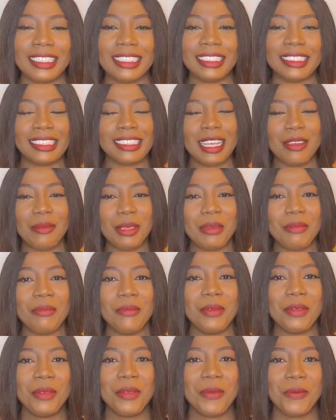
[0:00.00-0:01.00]
Sammy
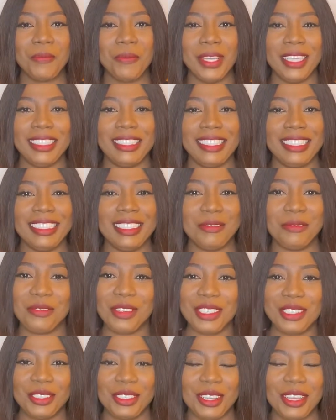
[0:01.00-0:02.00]
made this
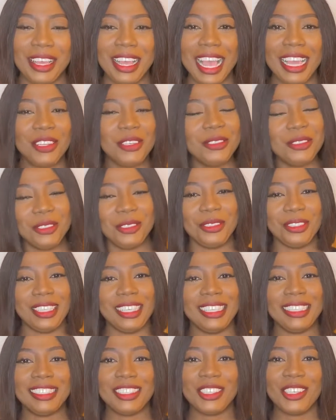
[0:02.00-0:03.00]
impression of, I don't know,
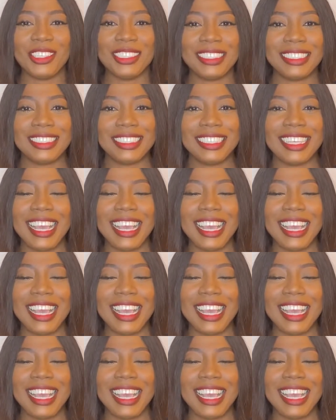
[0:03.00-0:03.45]
he's just,